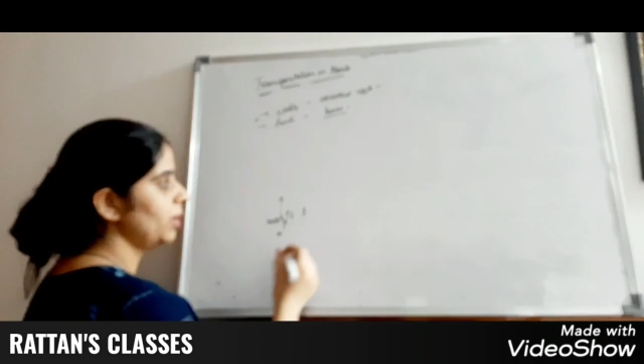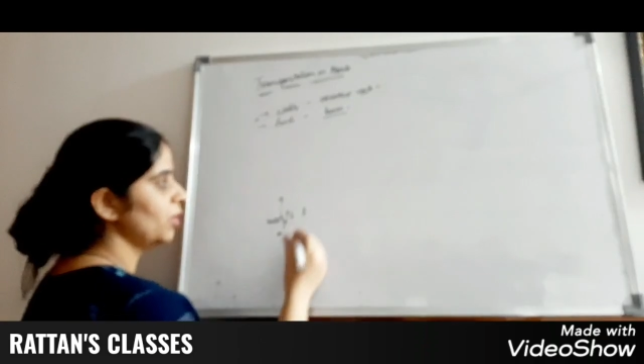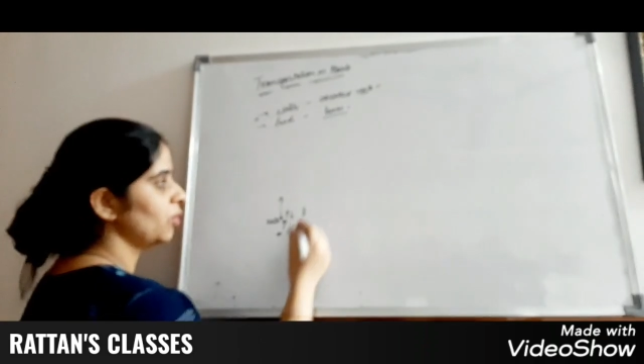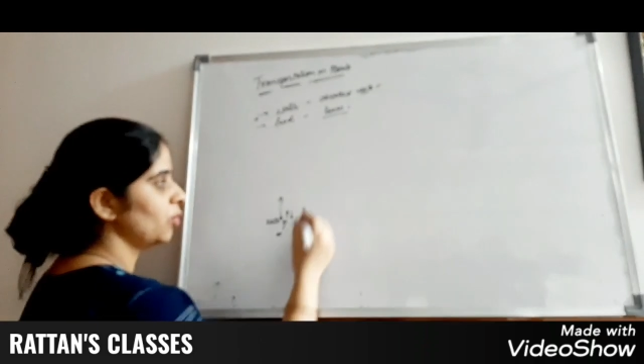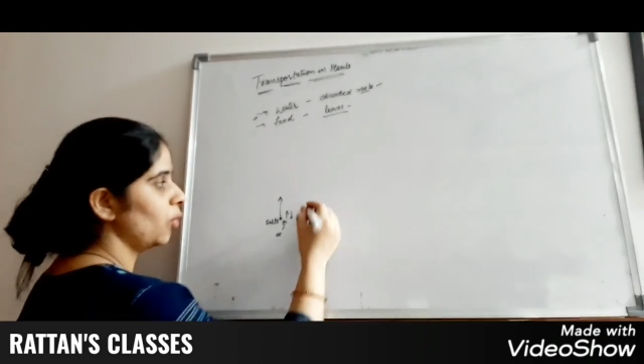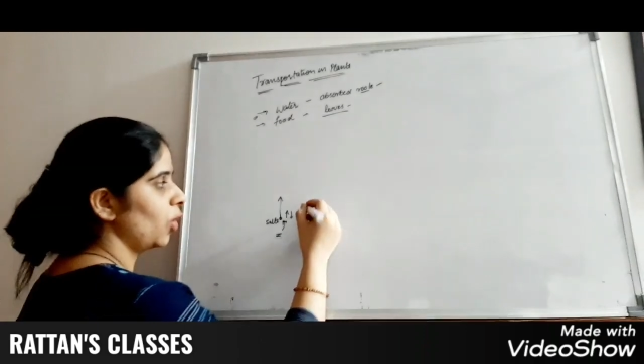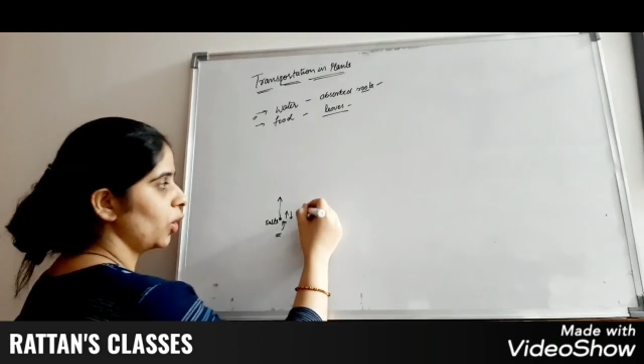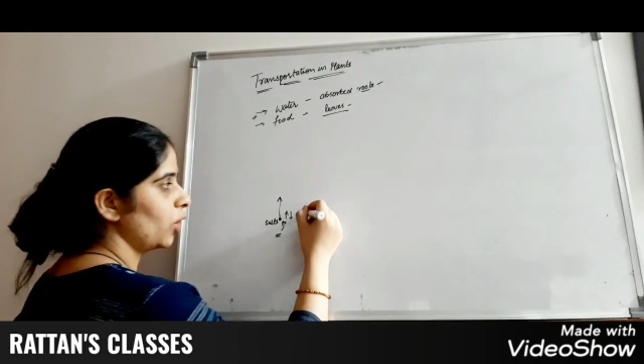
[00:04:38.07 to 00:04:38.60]
This
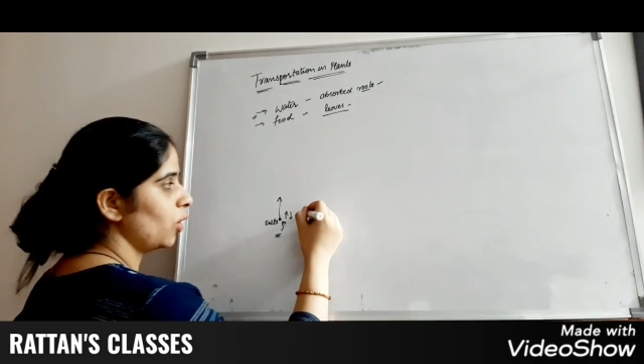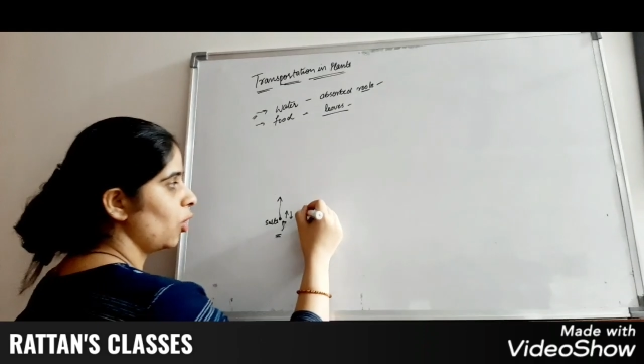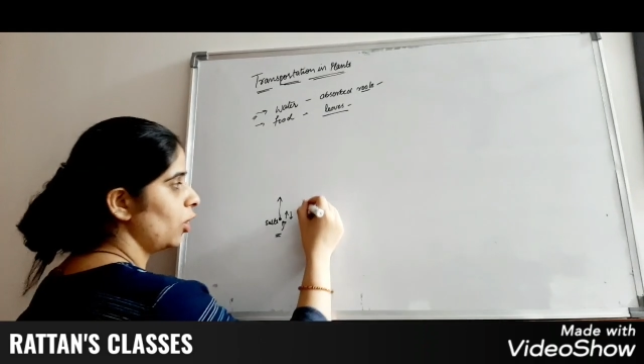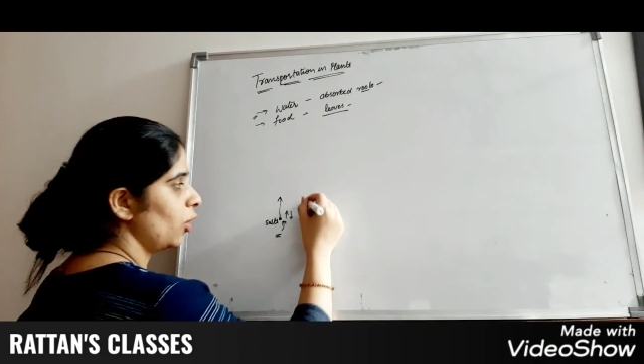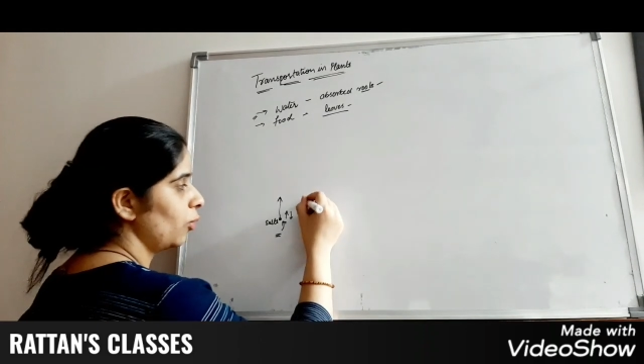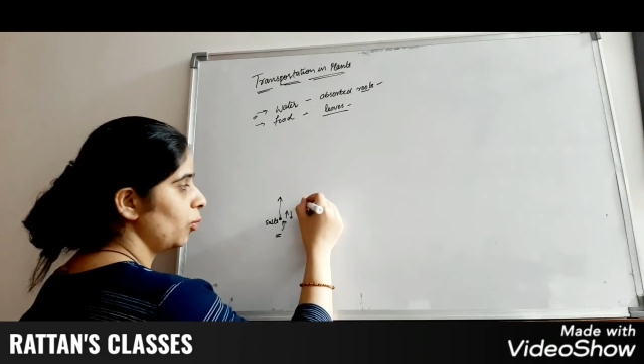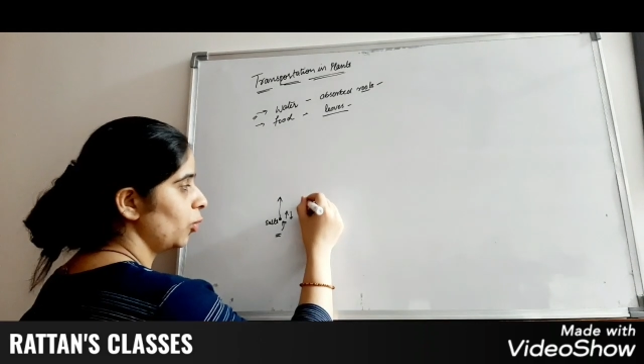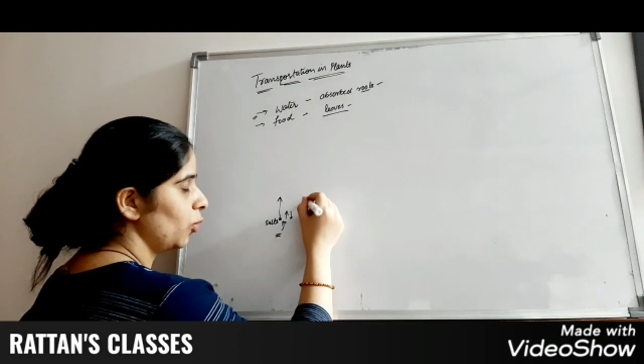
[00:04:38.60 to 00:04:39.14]
water
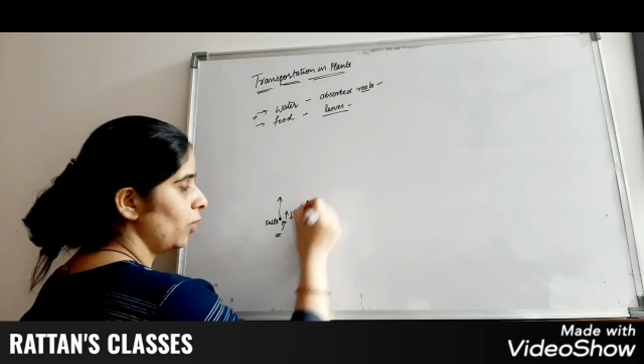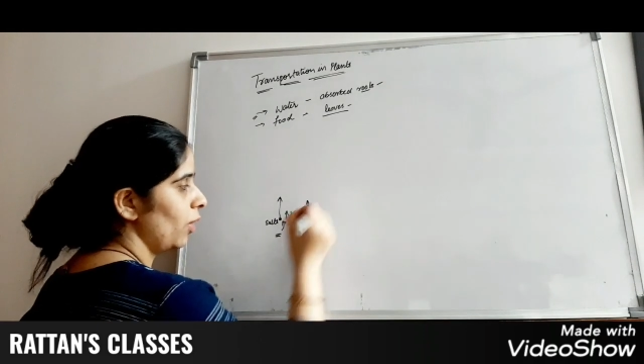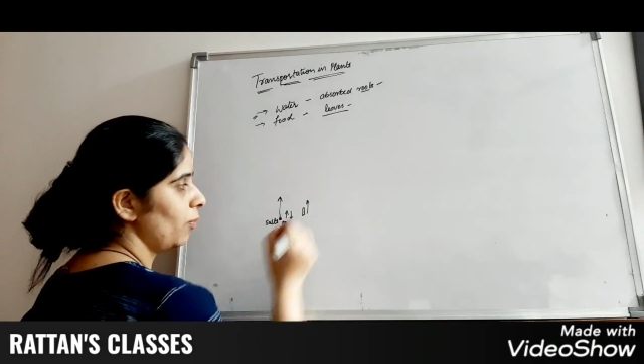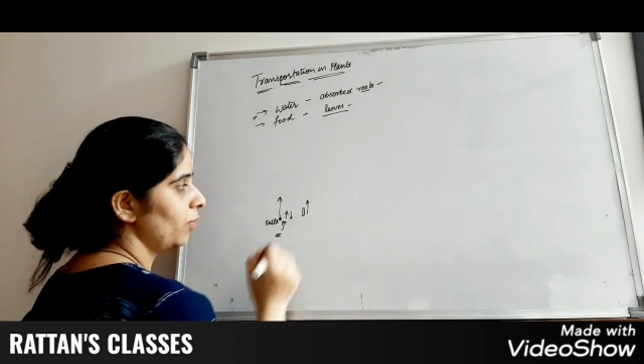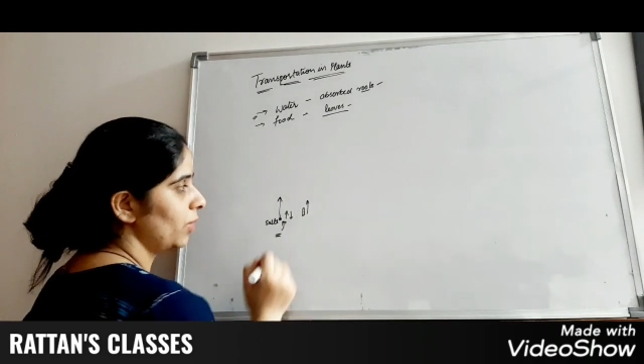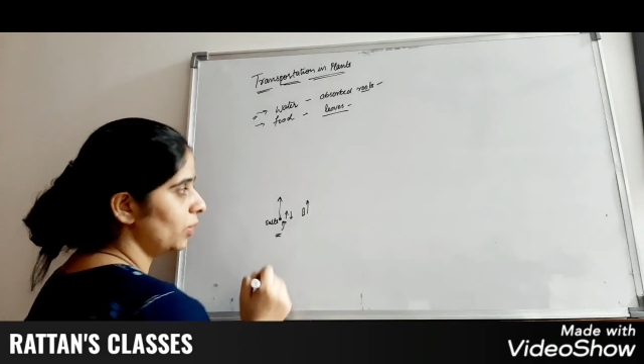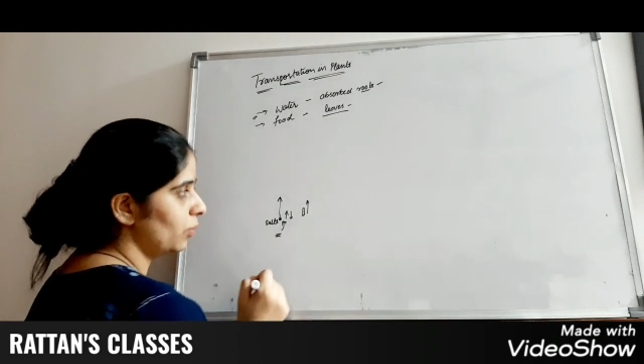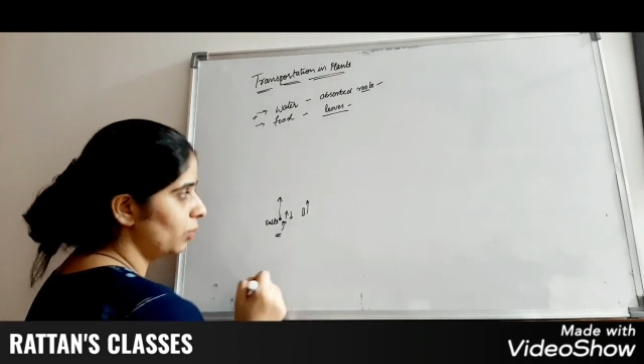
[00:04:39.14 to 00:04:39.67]
column move
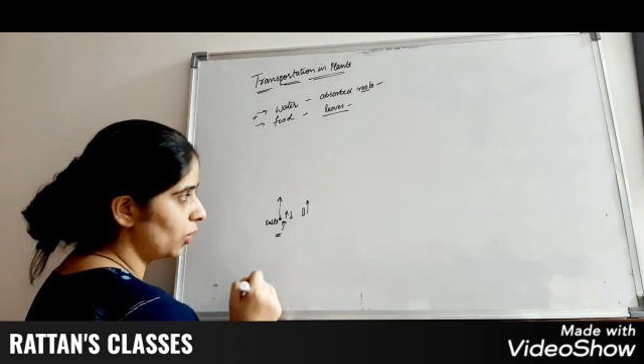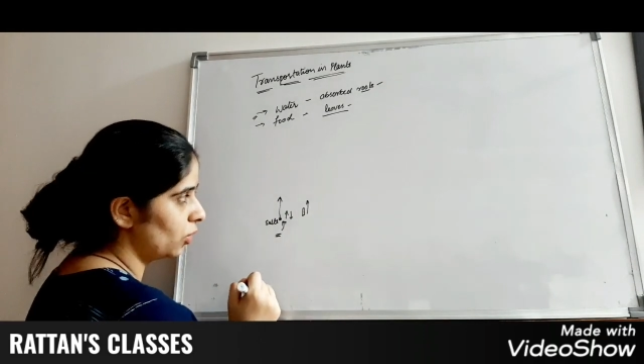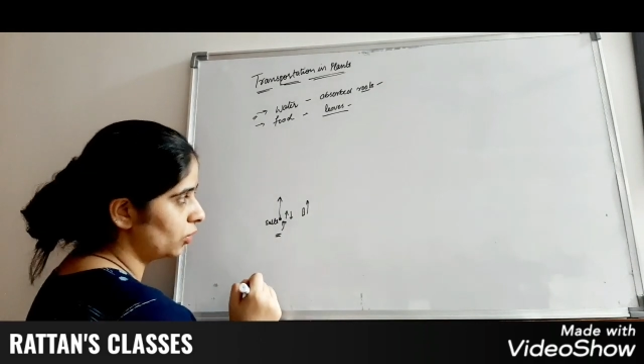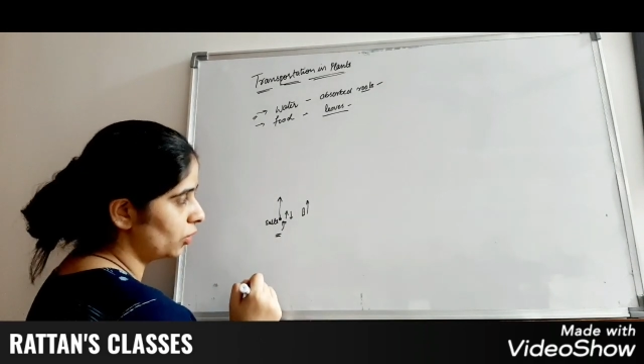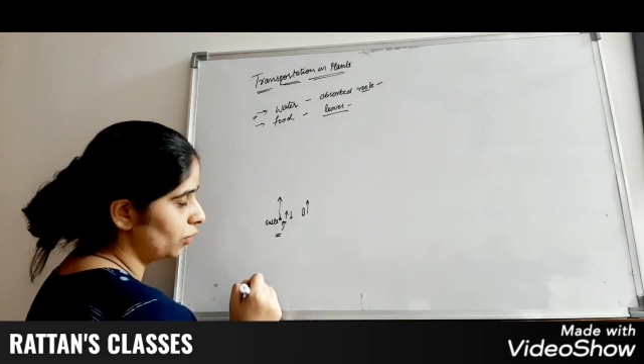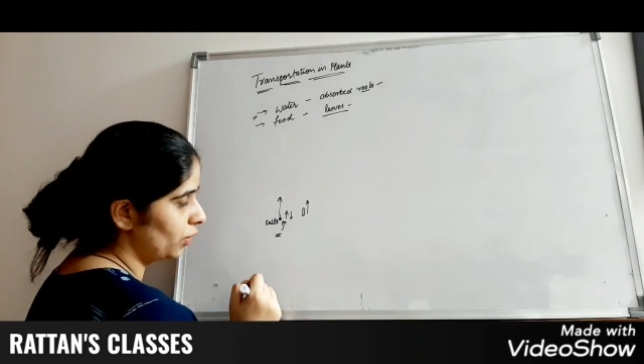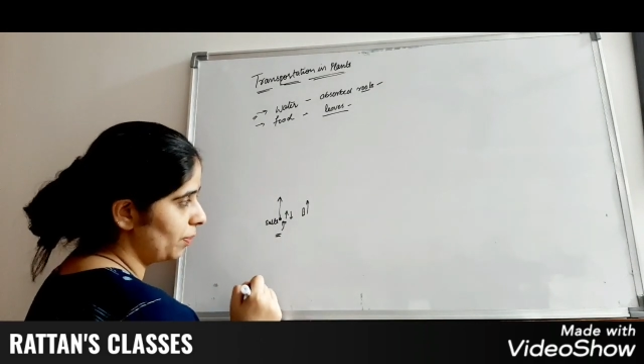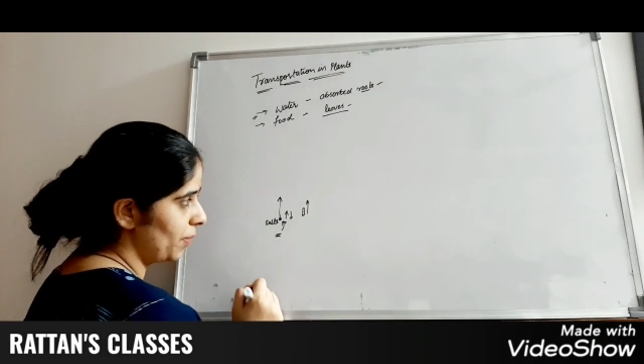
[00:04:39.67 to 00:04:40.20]
upward because
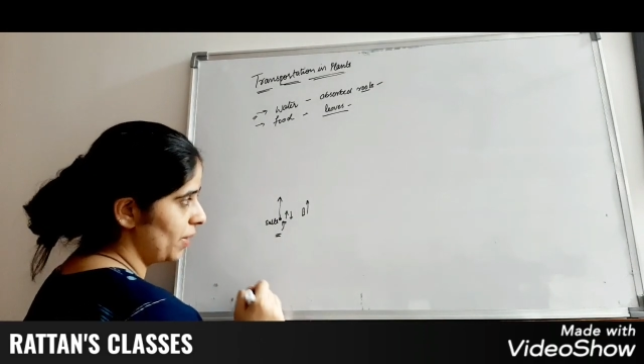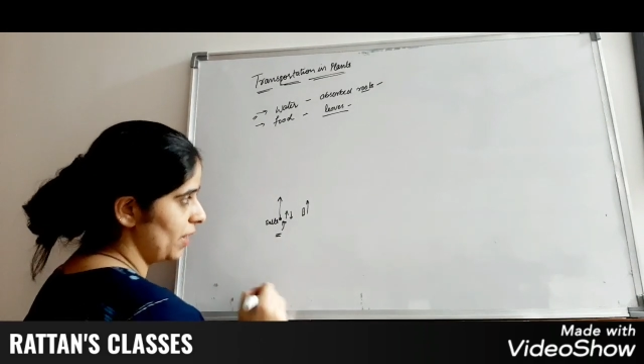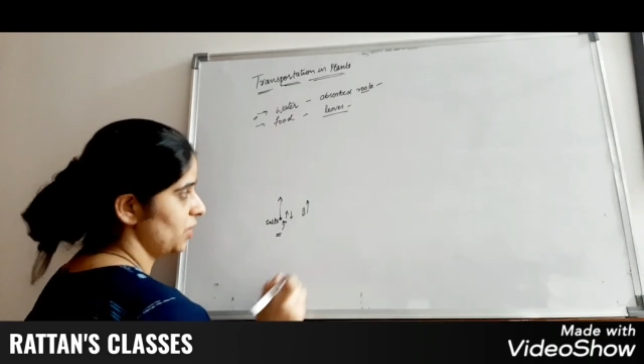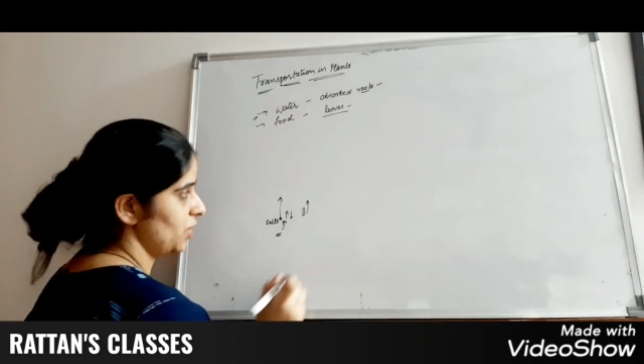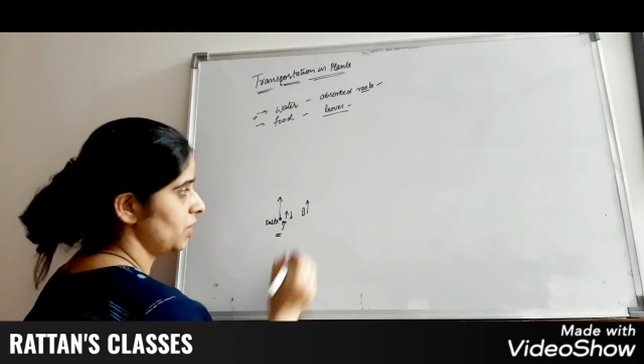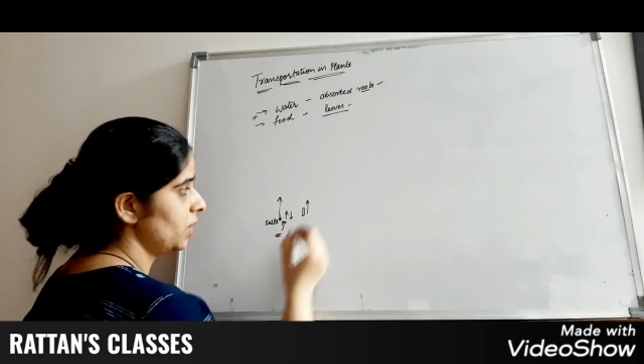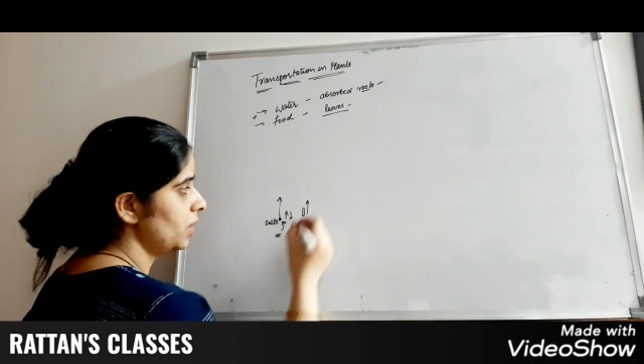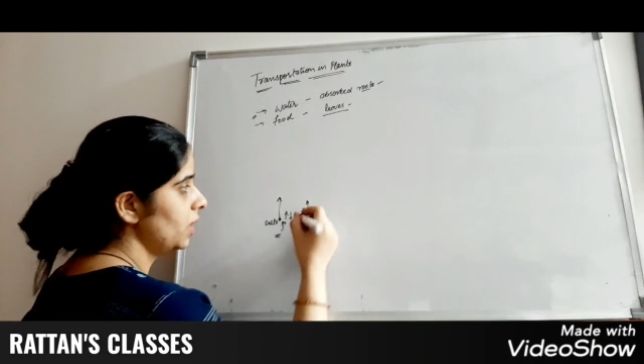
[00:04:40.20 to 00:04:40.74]
of the
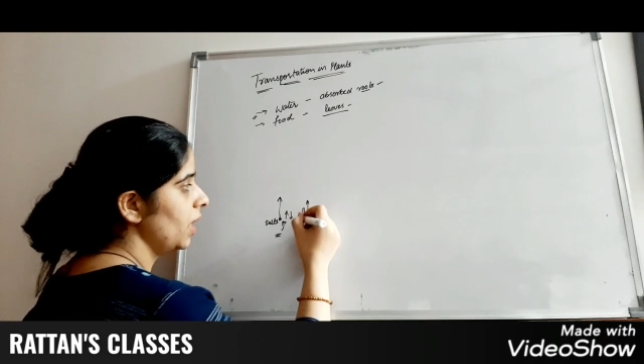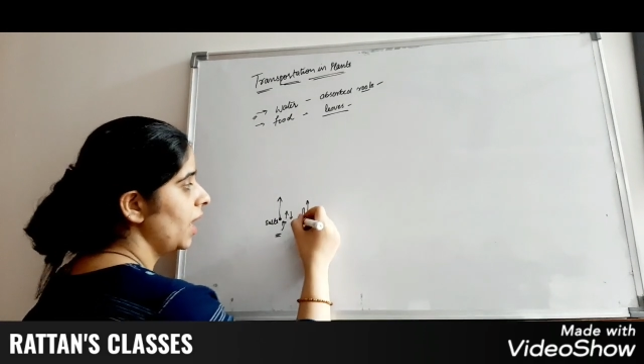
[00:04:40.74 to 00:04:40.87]
pressure.